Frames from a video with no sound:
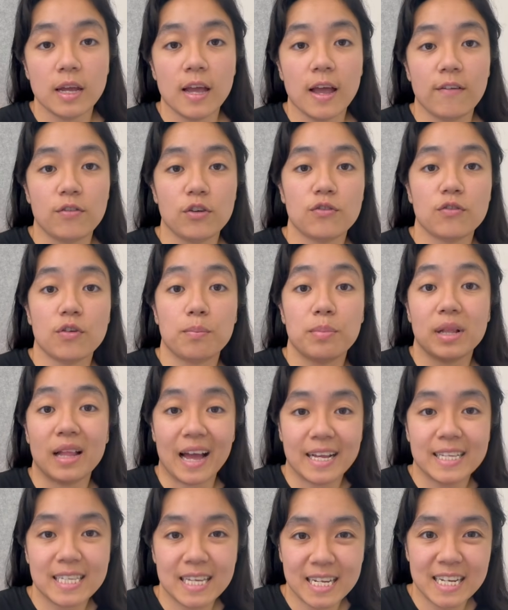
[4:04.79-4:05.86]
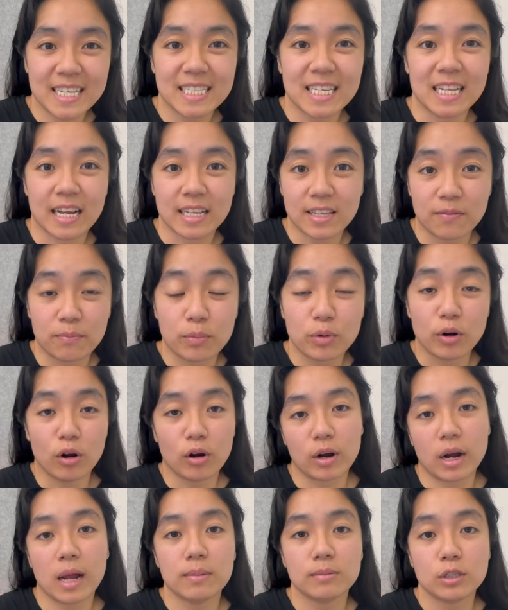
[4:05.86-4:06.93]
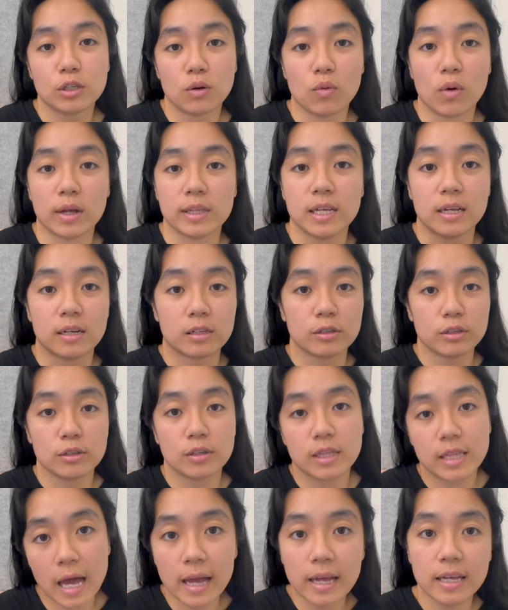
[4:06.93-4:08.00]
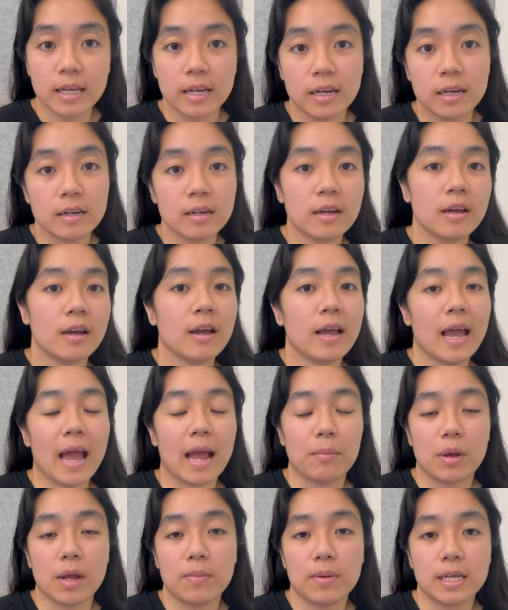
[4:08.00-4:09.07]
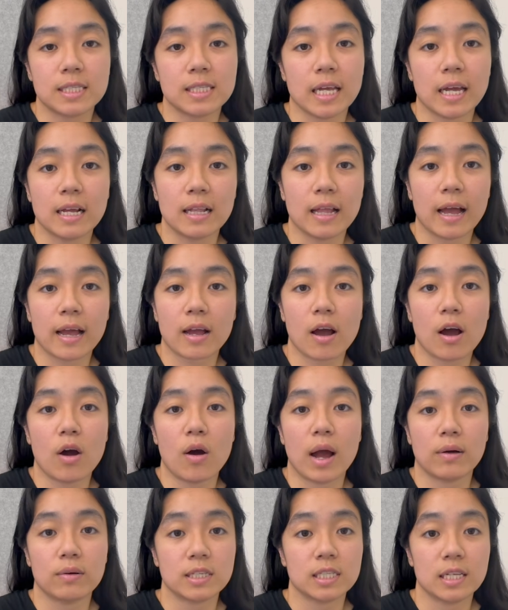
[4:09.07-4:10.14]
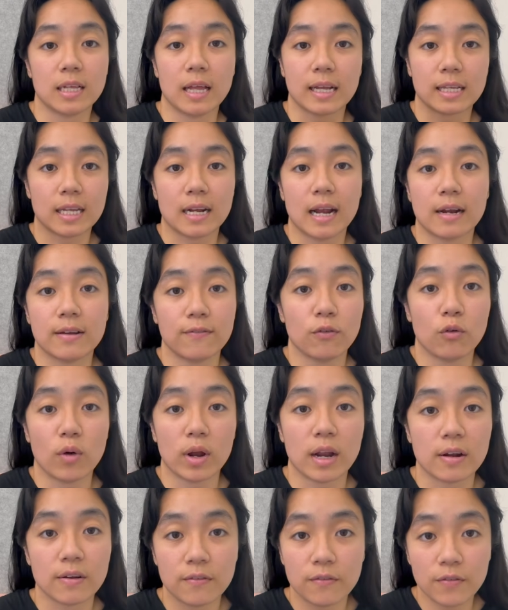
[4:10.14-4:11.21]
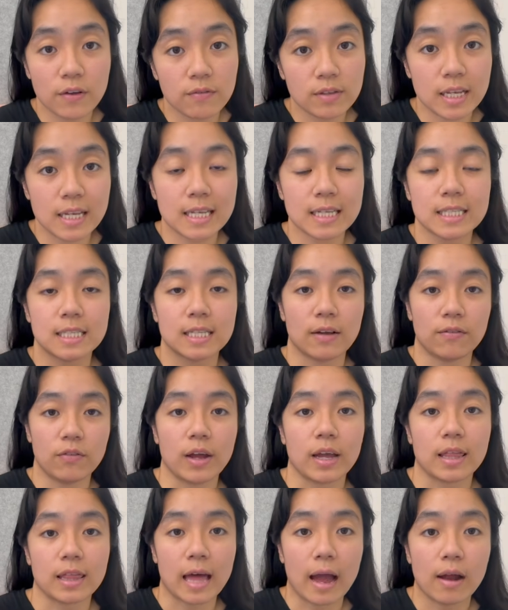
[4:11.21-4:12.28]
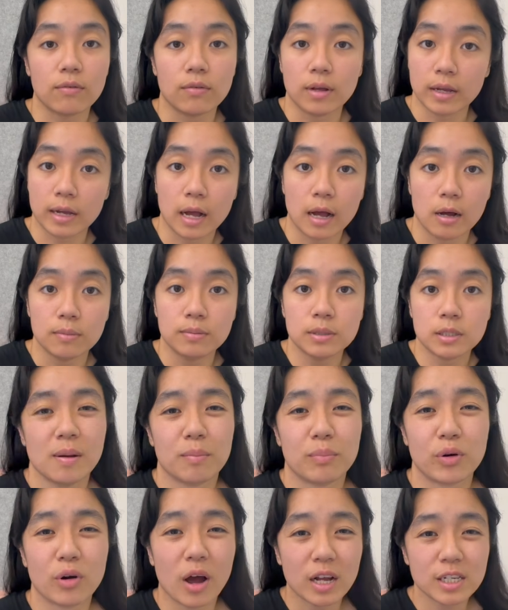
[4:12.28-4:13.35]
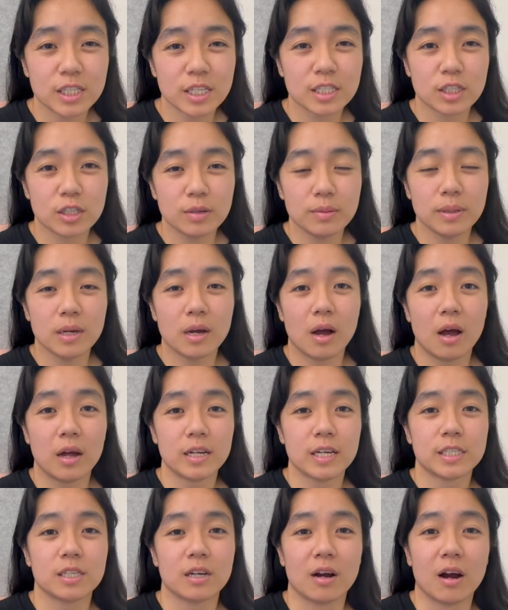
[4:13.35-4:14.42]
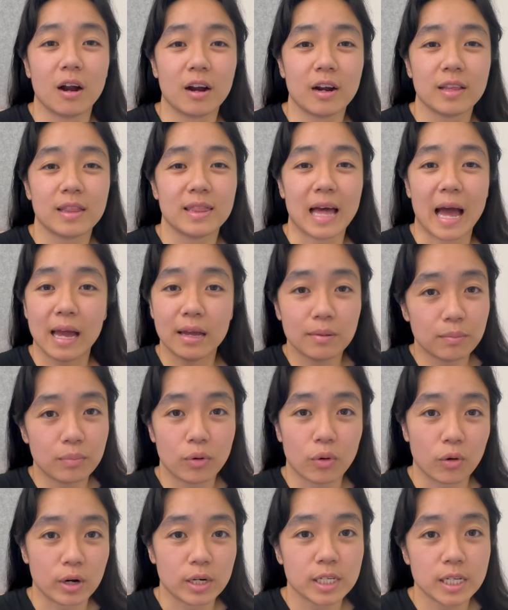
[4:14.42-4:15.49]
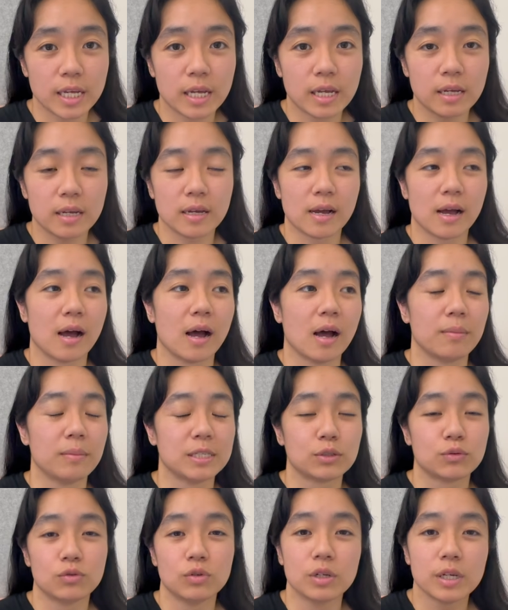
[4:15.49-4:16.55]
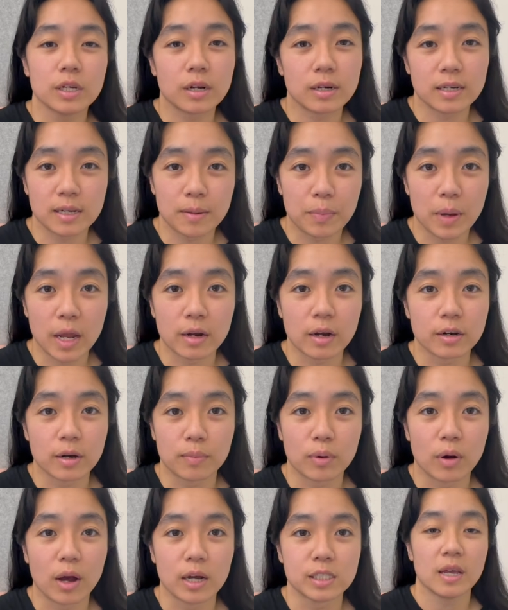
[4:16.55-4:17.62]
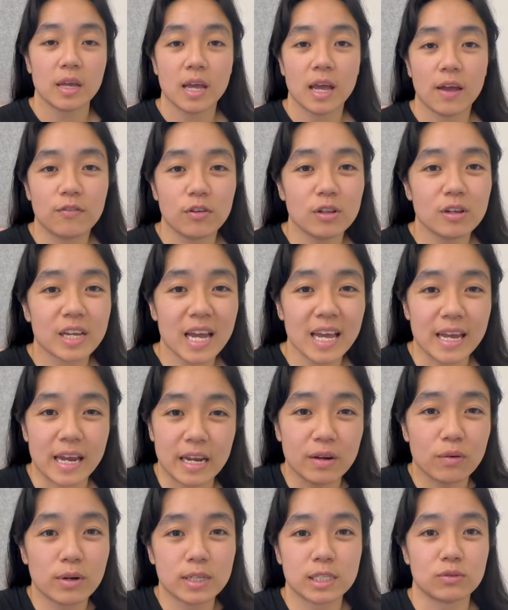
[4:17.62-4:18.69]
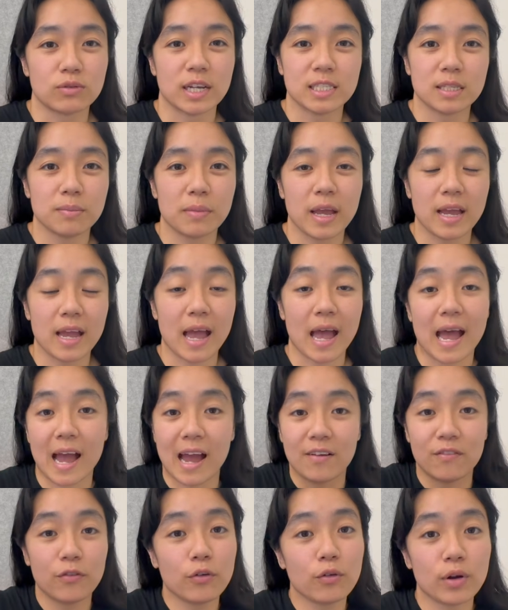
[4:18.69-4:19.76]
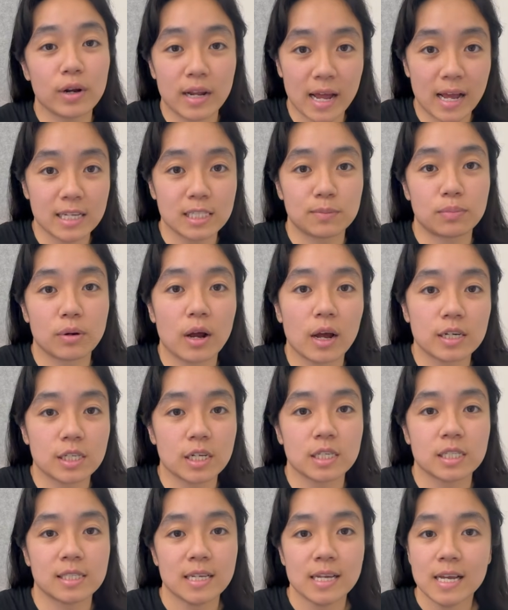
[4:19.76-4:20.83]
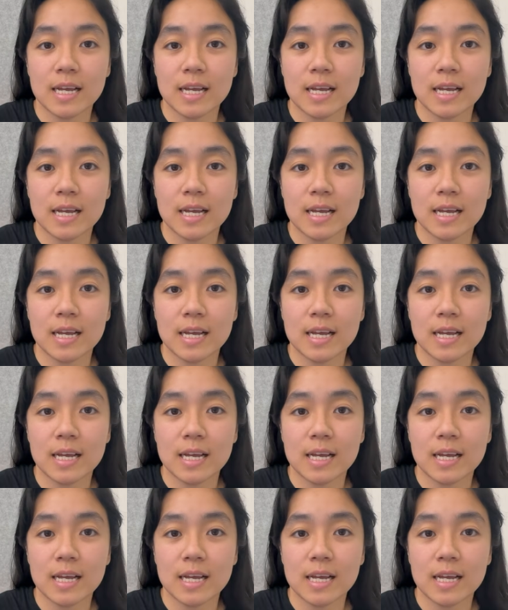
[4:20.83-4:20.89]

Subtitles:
If you've applied to any selective programs, you'll want to include that in and maybe say like, oh, I was selected out of 1 out of 50. Stuff like that really helps. Projects, to be honest, aren't that important. It's really going to depend on your project. If you look at anyone's resume, everyone has projects.